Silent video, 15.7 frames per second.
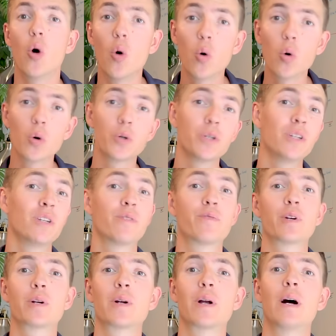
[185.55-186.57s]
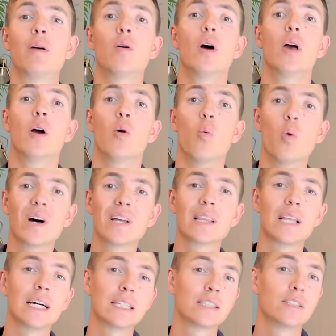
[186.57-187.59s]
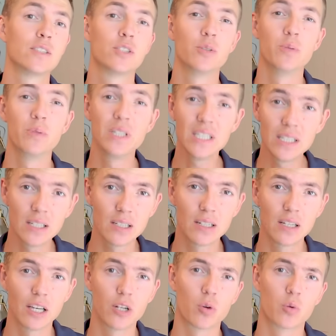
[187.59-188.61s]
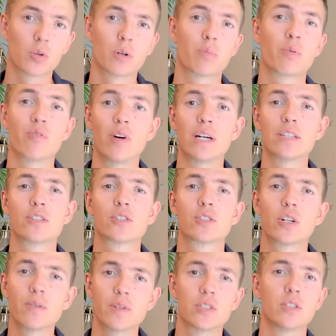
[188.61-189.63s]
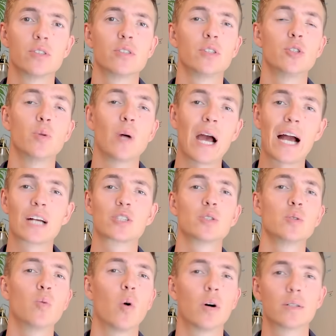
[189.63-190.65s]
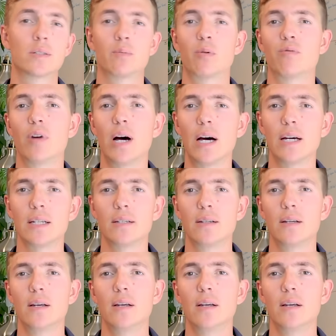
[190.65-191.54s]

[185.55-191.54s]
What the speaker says: or you need to figure out what license you need in order to provide the services you actually want to provide.